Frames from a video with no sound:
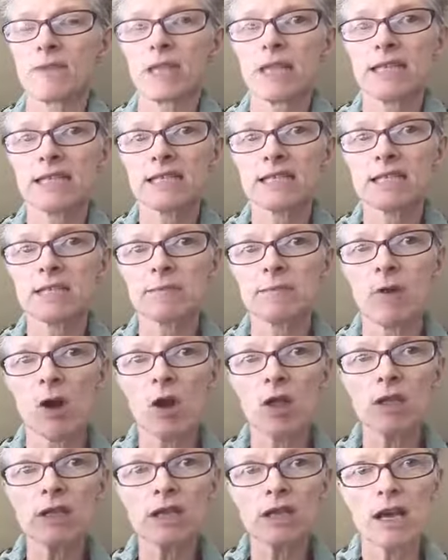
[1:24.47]
it's
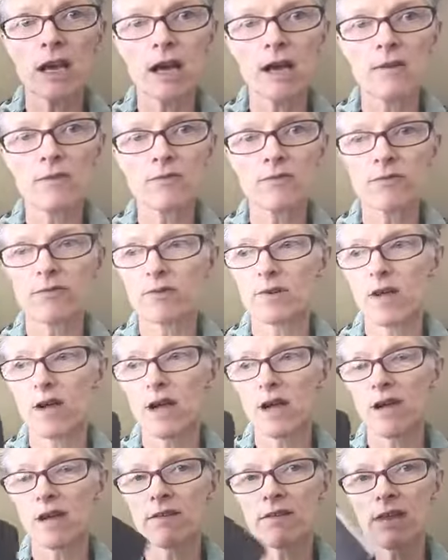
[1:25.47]
small enough
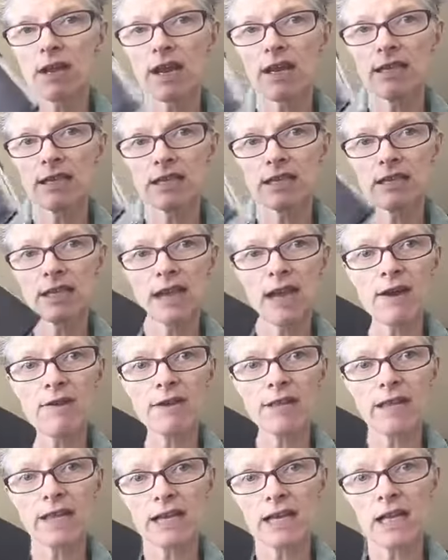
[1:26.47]
that I can
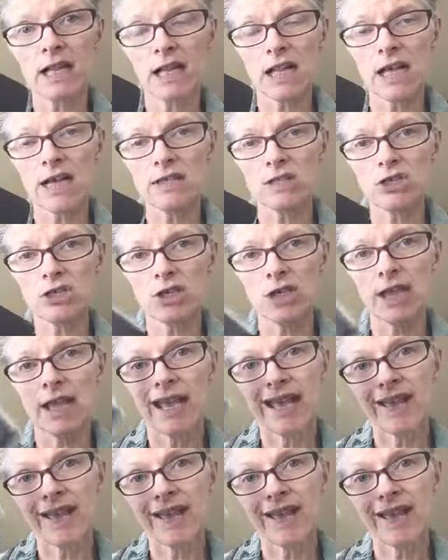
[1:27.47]
carry like a clutch.